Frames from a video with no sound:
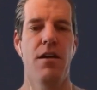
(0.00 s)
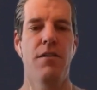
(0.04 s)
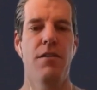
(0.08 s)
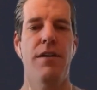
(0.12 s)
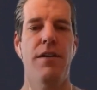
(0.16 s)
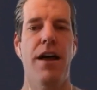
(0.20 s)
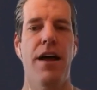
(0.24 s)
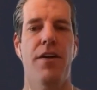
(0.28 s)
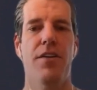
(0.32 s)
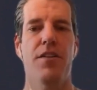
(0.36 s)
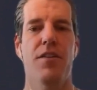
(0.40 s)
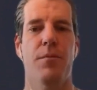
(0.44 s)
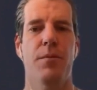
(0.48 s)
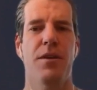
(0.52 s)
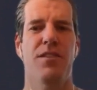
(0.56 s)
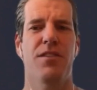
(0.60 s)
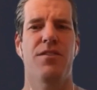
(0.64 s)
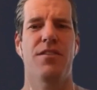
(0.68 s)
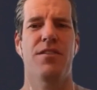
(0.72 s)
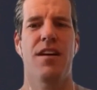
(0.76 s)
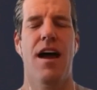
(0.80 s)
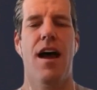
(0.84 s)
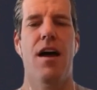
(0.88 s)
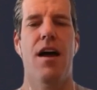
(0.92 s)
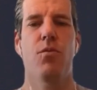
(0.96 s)
Valium, it's
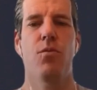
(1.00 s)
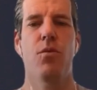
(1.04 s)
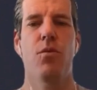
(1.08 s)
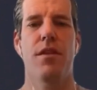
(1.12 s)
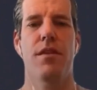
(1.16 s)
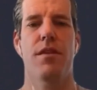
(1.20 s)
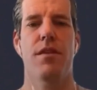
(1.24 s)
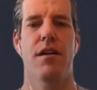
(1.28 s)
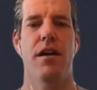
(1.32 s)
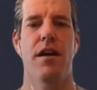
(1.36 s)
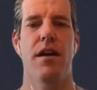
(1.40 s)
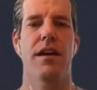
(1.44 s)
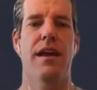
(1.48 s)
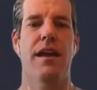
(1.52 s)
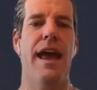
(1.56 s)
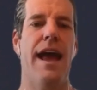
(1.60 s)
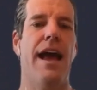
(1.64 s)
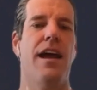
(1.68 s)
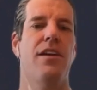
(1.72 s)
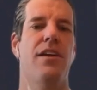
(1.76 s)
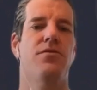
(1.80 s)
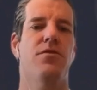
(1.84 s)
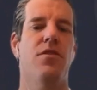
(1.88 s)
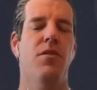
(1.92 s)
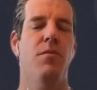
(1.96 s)
not with a
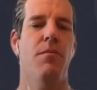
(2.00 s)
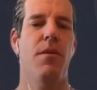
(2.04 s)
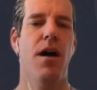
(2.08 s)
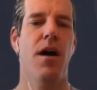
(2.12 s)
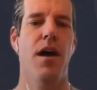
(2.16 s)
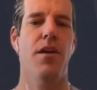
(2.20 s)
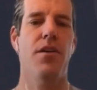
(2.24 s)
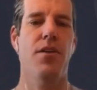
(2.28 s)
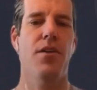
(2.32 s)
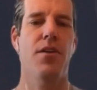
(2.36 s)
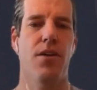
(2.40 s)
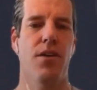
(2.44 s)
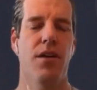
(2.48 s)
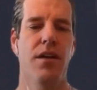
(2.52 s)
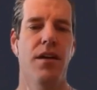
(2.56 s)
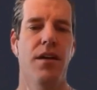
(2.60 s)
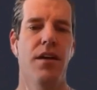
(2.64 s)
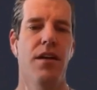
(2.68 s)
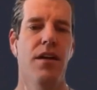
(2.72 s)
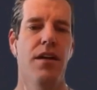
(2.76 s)
cash flow model,